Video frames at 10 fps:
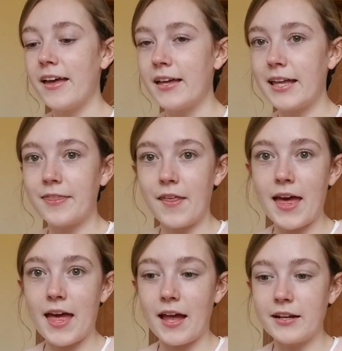And
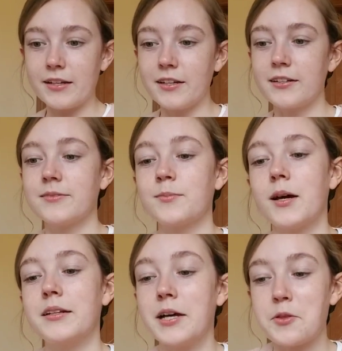then
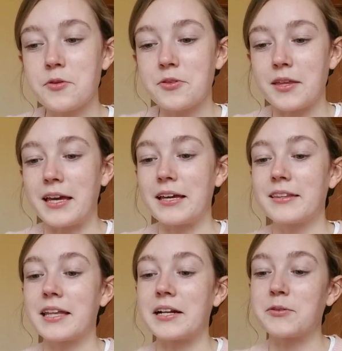another thing
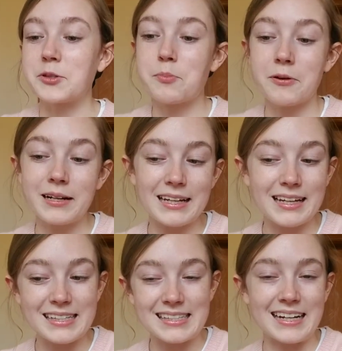that I was pretty
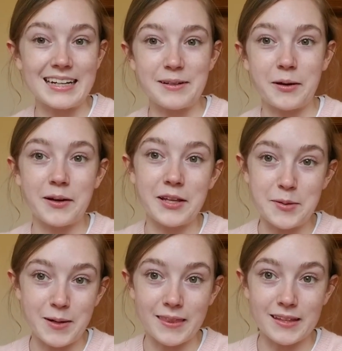excited about, and you
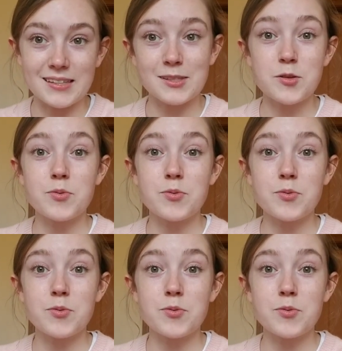might think this is